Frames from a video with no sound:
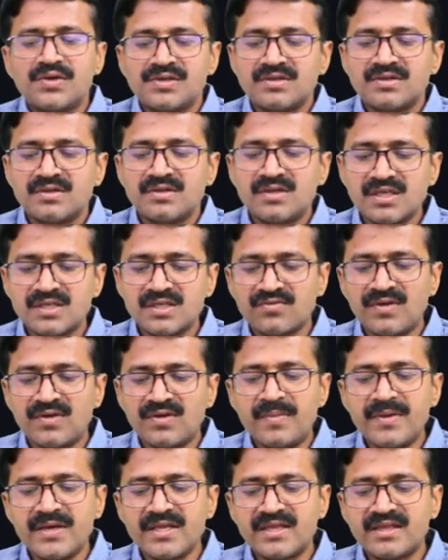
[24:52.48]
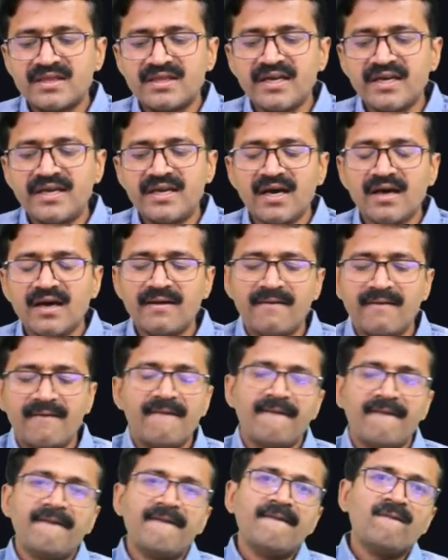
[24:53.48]
this will be theta.
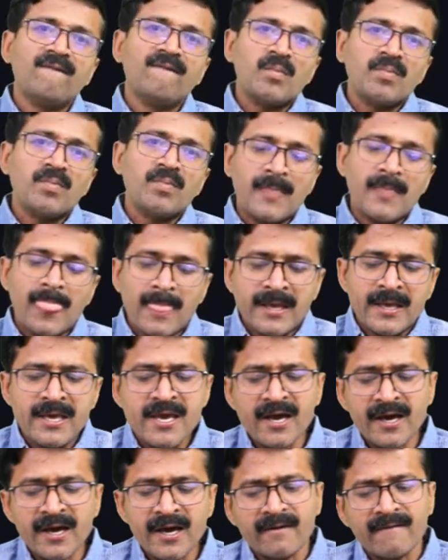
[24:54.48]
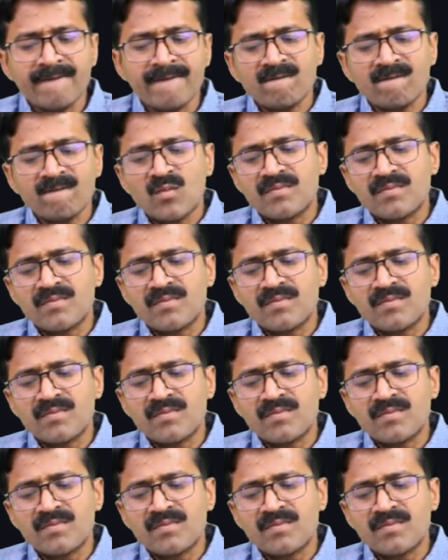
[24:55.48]
Here